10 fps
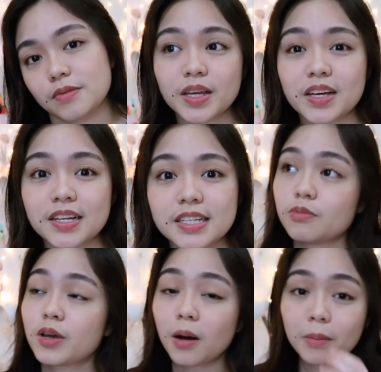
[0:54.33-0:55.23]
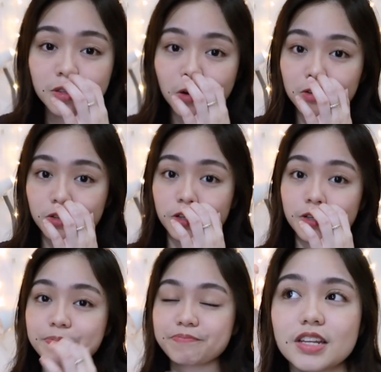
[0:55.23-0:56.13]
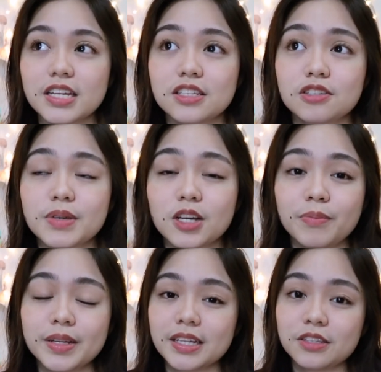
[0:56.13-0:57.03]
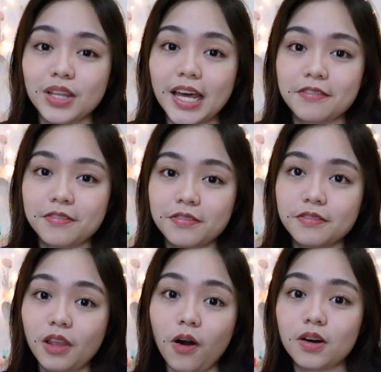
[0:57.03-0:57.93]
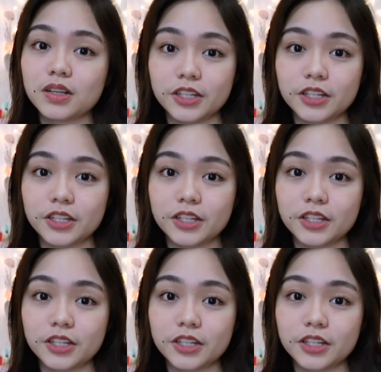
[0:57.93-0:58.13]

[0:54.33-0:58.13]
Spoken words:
Because to become a doctor, you need to be committed to lifelong